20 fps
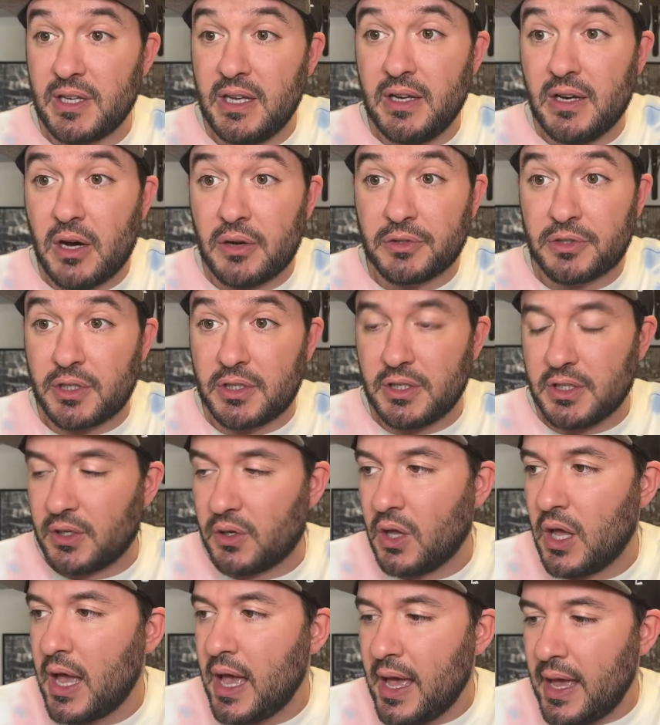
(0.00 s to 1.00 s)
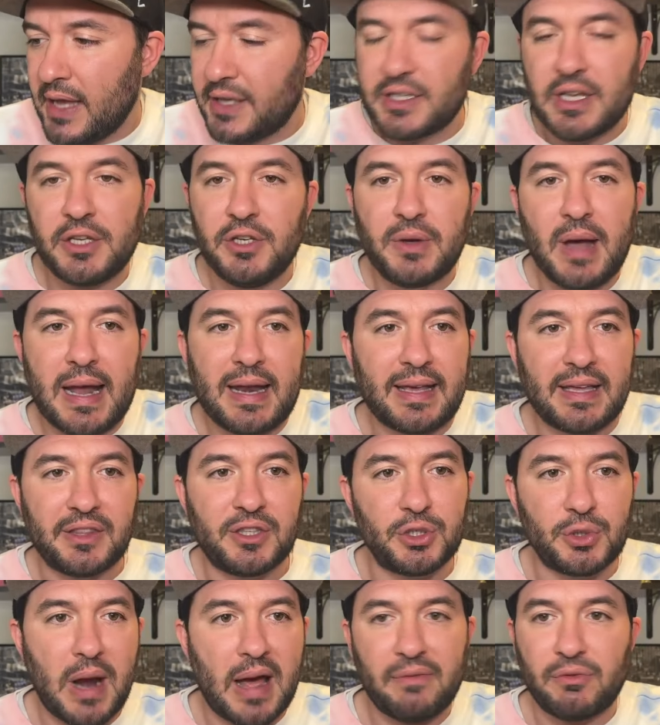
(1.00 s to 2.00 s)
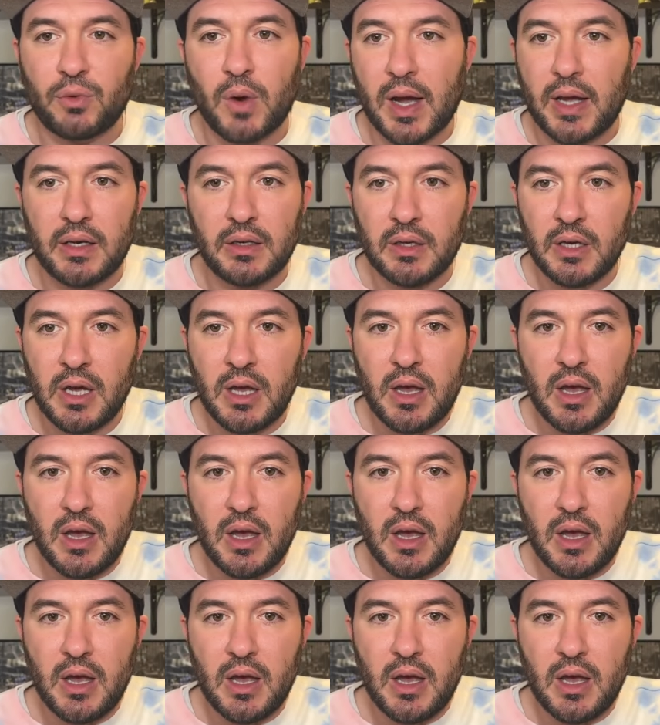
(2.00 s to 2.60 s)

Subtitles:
he knows the deal, is that you got to get the draft right.